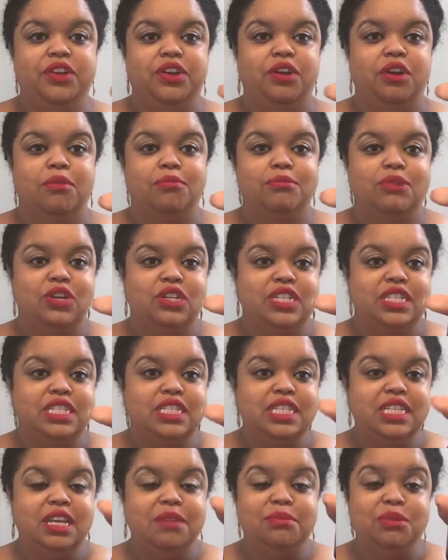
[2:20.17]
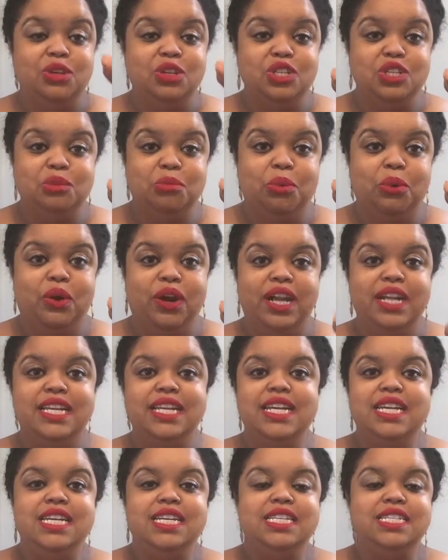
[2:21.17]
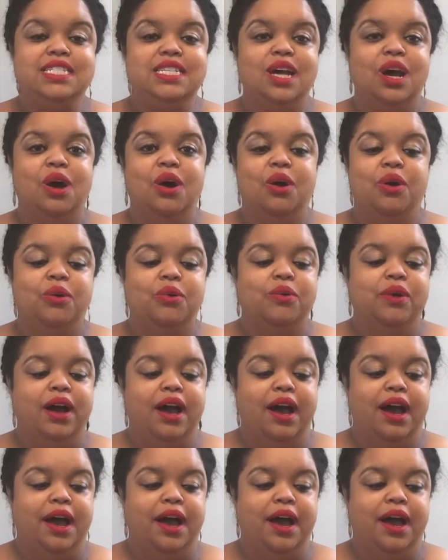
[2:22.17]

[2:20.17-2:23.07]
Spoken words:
your emergency immune support. So